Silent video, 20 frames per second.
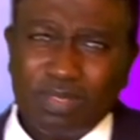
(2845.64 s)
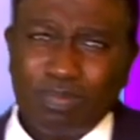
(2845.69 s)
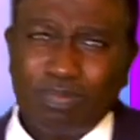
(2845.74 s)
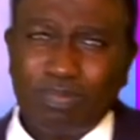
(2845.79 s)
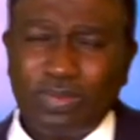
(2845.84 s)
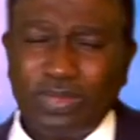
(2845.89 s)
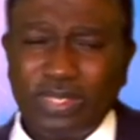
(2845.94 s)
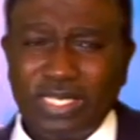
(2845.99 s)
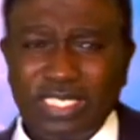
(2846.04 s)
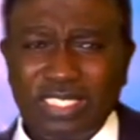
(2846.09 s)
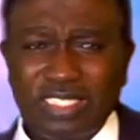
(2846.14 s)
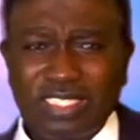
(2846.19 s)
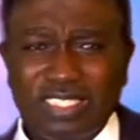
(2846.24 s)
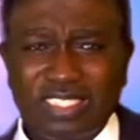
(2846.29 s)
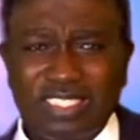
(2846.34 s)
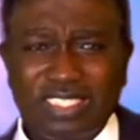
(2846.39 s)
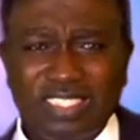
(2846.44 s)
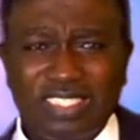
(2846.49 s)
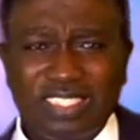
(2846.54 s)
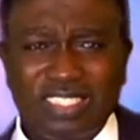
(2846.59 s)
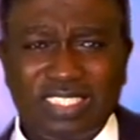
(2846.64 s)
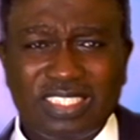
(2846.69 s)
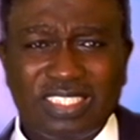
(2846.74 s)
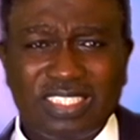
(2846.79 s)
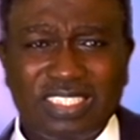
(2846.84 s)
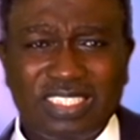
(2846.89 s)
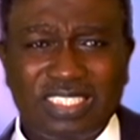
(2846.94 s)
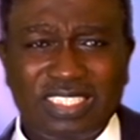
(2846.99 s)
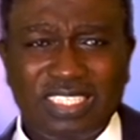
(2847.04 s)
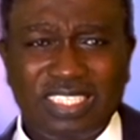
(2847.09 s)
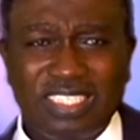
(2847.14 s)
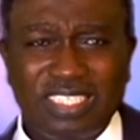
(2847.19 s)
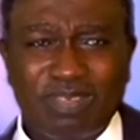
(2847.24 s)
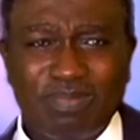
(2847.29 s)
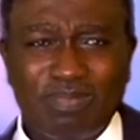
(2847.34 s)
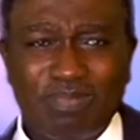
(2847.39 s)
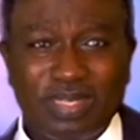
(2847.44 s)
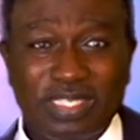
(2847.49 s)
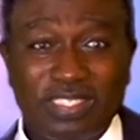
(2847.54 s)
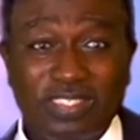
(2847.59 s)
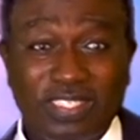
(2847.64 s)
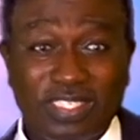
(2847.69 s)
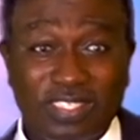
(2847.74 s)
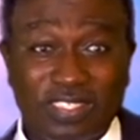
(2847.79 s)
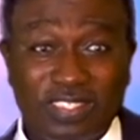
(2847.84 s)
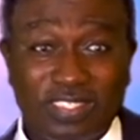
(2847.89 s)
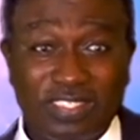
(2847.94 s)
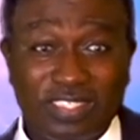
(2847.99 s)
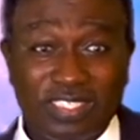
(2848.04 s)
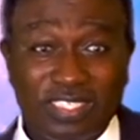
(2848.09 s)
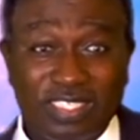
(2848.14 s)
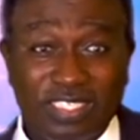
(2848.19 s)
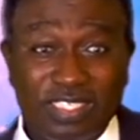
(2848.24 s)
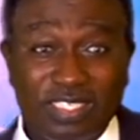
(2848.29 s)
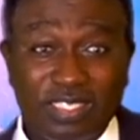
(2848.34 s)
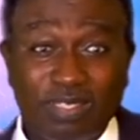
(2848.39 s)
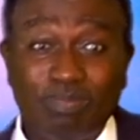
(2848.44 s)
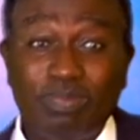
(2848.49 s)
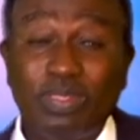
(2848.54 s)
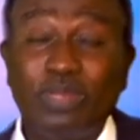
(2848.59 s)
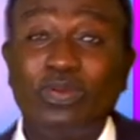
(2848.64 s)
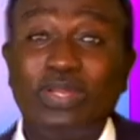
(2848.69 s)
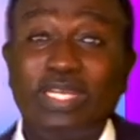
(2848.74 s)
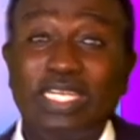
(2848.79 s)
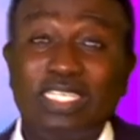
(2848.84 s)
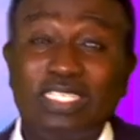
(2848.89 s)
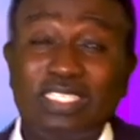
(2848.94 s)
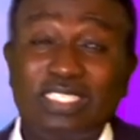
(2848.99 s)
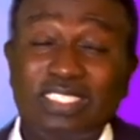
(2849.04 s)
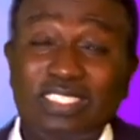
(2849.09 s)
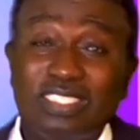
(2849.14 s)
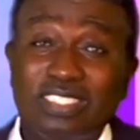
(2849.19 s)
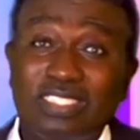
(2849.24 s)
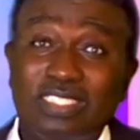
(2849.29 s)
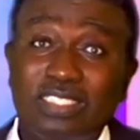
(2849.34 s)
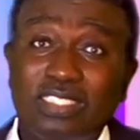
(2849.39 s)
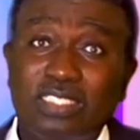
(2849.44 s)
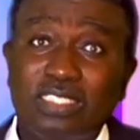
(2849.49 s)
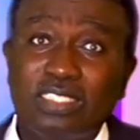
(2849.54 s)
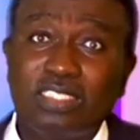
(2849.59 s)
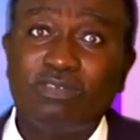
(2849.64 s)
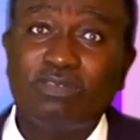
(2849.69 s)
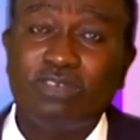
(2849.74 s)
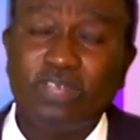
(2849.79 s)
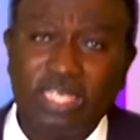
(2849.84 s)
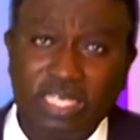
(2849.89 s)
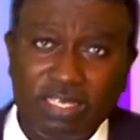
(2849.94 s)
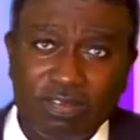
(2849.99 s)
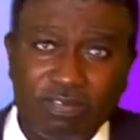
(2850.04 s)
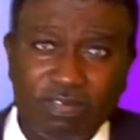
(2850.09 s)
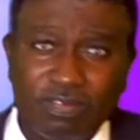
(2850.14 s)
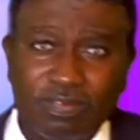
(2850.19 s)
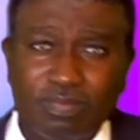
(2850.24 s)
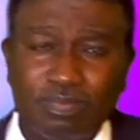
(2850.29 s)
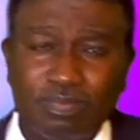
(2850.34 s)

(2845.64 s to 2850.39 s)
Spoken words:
point number six, be willing to forgive.